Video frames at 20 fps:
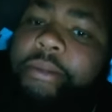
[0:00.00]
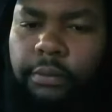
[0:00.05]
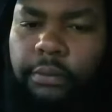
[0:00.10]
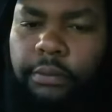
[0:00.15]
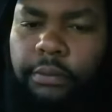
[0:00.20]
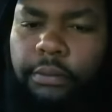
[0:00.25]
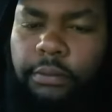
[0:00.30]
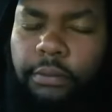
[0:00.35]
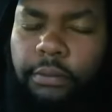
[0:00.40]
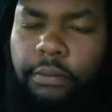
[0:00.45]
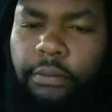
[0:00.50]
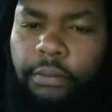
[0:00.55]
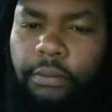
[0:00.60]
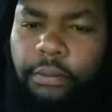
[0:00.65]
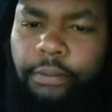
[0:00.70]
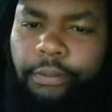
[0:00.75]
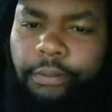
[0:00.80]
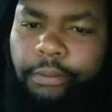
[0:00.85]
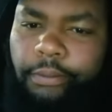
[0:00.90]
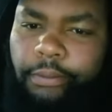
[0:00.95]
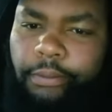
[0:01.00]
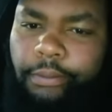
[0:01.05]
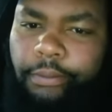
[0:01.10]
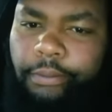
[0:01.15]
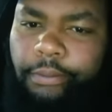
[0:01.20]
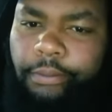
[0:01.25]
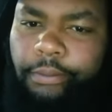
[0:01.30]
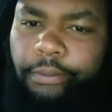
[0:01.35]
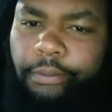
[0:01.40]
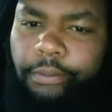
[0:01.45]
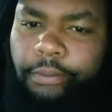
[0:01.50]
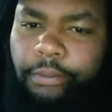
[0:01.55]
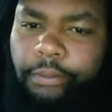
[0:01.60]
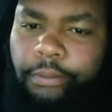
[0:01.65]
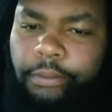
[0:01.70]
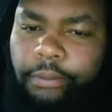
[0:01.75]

Nobody speaks.